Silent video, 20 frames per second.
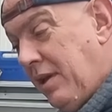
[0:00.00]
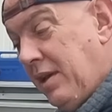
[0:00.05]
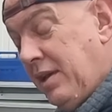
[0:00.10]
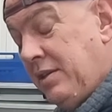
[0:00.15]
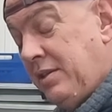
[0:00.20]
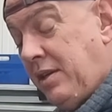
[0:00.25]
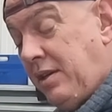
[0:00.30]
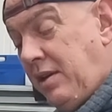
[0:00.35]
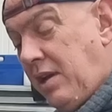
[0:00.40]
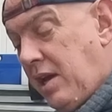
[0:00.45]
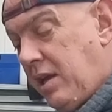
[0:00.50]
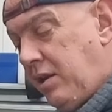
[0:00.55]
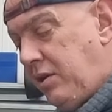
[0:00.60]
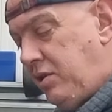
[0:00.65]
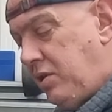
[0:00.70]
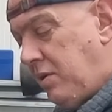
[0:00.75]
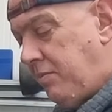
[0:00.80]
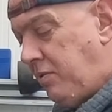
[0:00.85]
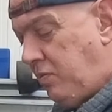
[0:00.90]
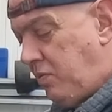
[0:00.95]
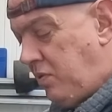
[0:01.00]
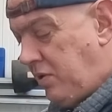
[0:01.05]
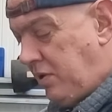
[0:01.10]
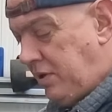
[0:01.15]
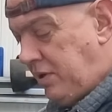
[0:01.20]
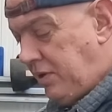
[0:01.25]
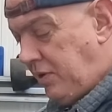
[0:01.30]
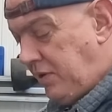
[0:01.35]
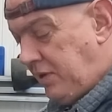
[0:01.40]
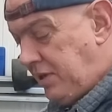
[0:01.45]
So the other job I
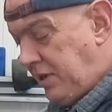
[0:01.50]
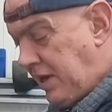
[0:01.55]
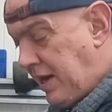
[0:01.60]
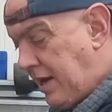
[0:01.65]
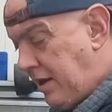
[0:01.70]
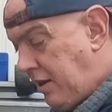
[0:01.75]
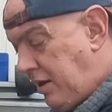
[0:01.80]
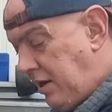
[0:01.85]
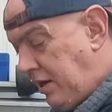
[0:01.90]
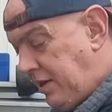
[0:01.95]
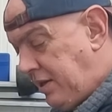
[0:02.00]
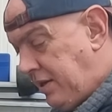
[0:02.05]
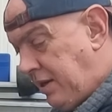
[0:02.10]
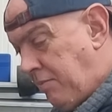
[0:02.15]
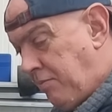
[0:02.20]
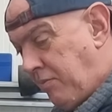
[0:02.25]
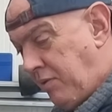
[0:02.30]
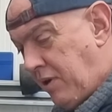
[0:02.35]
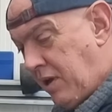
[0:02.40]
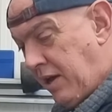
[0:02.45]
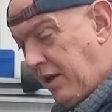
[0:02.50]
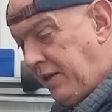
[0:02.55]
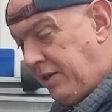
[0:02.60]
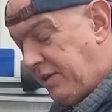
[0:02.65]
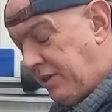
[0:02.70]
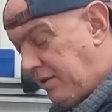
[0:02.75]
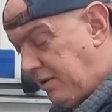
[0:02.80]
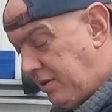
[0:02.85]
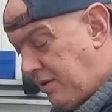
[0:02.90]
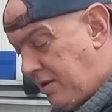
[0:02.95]
want to do is to get this in
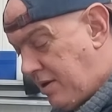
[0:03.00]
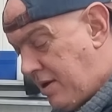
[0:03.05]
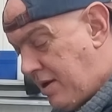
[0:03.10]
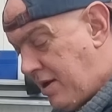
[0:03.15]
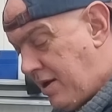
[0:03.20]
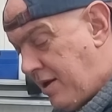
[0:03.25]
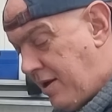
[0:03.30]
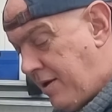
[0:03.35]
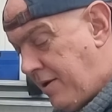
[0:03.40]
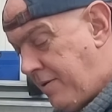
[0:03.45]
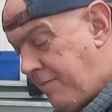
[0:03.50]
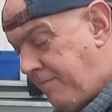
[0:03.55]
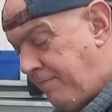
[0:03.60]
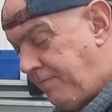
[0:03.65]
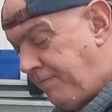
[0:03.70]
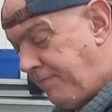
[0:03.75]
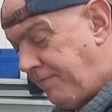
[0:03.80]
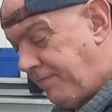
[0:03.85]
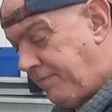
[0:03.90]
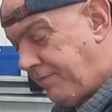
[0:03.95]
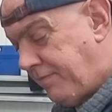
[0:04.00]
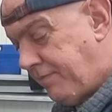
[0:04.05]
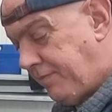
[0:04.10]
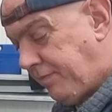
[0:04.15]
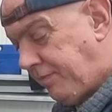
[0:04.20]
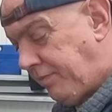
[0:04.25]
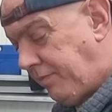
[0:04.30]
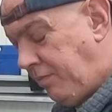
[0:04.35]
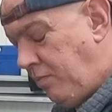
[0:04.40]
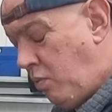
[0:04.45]
place. We
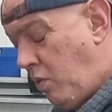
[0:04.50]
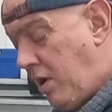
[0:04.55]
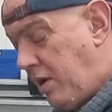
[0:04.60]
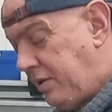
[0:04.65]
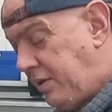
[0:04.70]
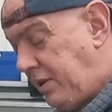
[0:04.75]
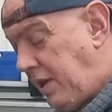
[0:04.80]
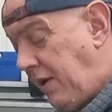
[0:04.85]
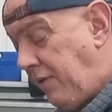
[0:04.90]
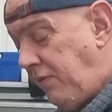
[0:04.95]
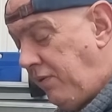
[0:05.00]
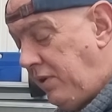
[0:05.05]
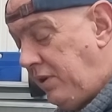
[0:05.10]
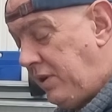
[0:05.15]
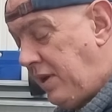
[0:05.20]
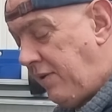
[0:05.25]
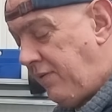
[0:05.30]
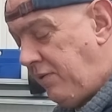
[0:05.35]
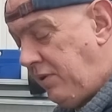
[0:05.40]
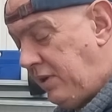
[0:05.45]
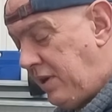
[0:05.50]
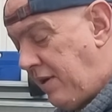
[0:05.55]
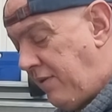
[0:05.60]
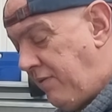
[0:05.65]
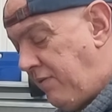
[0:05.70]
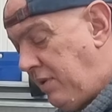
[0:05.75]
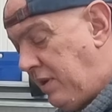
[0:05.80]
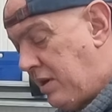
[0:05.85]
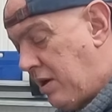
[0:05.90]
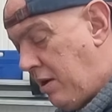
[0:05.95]
are
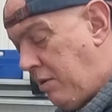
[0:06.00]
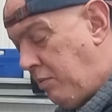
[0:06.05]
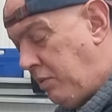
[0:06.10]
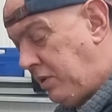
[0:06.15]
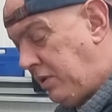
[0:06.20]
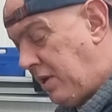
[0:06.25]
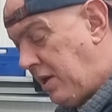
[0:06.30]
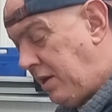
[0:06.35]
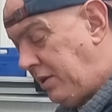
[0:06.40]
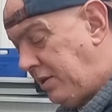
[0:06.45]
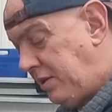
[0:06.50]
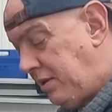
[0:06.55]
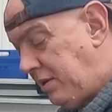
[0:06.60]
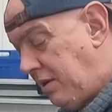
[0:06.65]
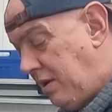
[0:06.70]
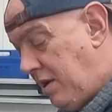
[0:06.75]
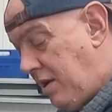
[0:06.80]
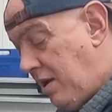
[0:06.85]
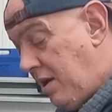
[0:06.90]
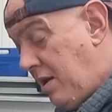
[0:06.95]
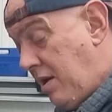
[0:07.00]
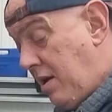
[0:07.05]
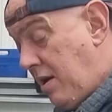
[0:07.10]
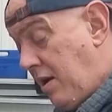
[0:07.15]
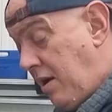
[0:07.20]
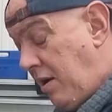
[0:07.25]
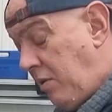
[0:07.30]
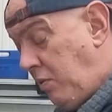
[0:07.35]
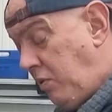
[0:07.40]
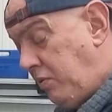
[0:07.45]
definitely going with this,
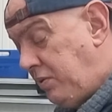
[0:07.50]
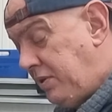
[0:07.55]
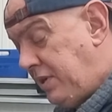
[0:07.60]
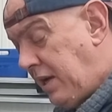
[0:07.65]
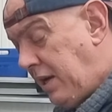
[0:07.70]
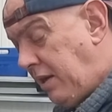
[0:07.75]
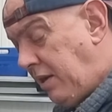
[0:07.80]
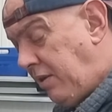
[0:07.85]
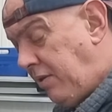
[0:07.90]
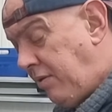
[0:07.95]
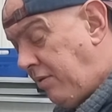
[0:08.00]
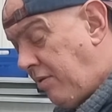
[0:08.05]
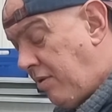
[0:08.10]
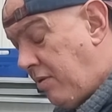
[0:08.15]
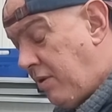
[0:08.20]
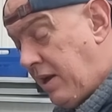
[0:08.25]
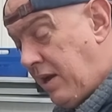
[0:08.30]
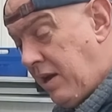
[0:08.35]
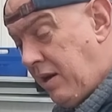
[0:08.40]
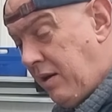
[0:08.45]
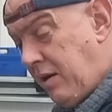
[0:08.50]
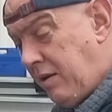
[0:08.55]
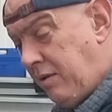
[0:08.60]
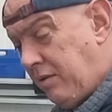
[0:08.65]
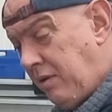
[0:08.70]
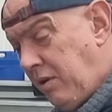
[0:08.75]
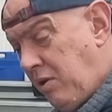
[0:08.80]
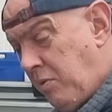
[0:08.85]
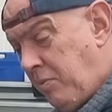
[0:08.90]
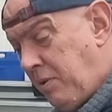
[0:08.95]
and I will take you through it in a
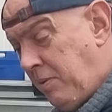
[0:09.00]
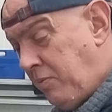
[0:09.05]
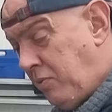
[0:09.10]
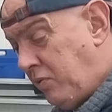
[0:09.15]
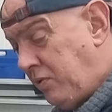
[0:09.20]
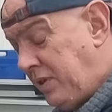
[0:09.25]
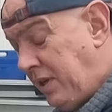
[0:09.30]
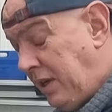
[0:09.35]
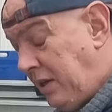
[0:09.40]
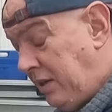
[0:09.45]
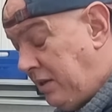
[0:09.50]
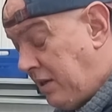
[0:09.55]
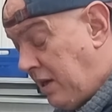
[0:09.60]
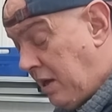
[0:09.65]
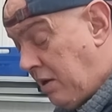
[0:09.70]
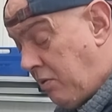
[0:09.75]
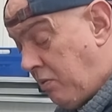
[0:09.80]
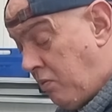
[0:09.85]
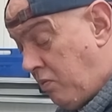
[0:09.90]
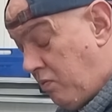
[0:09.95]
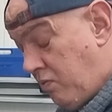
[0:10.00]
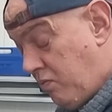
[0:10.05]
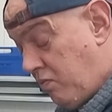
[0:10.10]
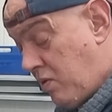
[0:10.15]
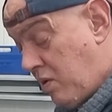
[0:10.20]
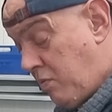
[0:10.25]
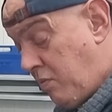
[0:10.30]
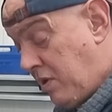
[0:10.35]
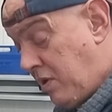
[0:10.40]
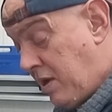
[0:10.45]
little bit more detail
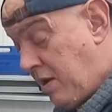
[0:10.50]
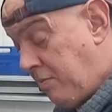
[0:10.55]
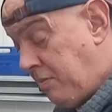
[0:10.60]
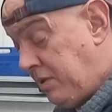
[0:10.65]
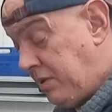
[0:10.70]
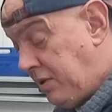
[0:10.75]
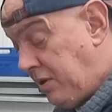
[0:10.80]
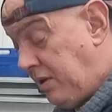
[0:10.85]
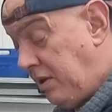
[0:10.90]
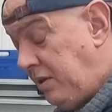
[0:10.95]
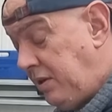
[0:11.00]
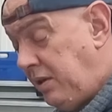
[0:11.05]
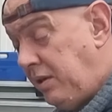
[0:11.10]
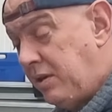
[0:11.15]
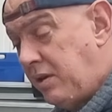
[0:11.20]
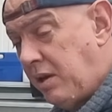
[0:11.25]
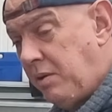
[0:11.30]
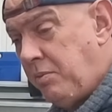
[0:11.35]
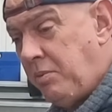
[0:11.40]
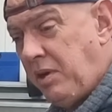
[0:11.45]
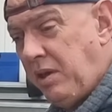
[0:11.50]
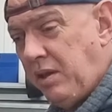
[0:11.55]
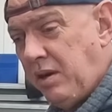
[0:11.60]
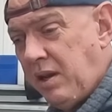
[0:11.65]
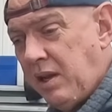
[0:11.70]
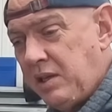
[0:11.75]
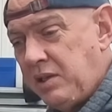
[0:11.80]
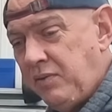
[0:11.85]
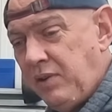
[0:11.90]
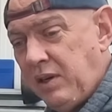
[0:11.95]
when we come and do it. This is going to be the
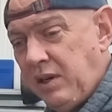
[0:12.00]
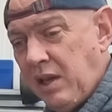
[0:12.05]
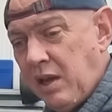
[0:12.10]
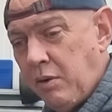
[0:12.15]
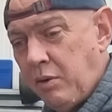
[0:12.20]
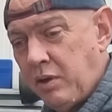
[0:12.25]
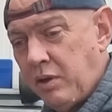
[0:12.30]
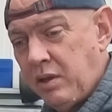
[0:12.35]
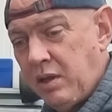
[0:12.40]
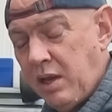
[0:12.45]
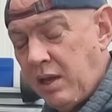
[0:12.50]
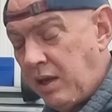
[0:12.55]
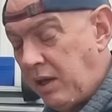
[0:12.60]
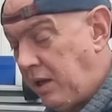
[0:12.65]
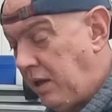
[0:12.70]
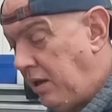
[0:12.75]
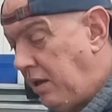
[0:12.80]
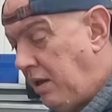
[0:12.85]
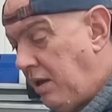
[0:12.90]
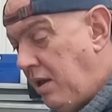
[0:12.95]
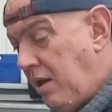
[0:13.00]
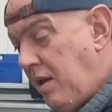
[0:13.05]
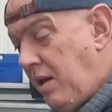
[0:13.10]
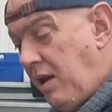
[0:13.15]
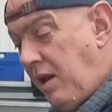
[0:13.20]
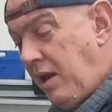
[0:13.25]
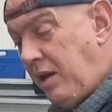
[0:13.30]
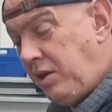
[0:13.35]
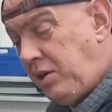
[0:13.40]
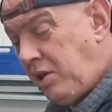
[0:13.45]
next video, I think.
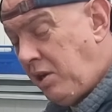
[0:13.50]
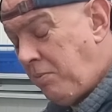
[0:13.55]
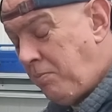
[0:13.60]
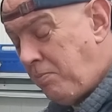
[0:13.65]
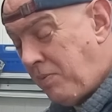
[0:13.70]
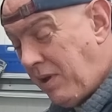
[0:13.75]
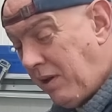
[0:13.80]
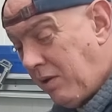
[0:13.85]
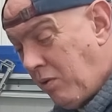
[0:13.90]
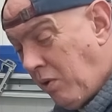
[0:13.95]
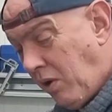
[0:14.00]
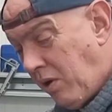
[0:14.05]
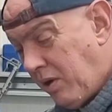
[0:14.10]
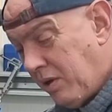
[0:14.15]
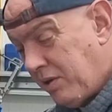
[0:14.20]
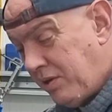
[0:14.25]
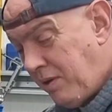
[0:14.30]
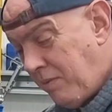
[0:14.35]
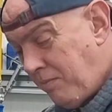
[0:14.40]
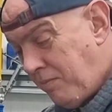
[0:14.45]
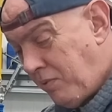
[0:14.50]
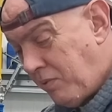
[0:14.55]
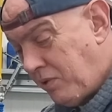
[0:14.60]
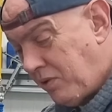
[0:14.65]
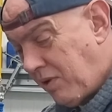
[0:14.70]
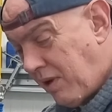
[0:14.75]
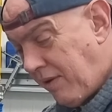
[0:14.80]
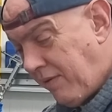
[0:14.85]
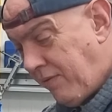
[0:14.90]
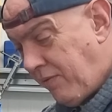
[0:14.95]
It should be quite a simple,
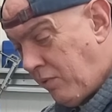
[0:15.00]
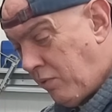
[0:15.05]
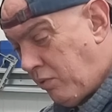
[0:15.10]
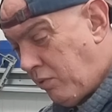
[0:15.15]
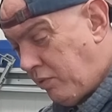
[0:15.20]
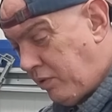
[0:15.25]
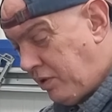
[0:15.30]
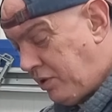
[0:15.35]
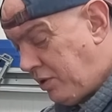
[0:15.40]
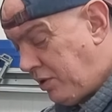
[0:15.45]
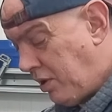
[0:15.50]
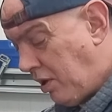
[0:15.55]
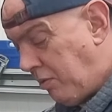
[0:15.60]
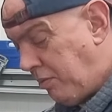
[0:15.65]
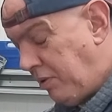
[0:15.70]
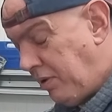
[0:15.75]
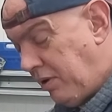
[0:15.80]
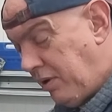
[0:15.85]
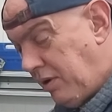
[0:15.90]
straightforward job.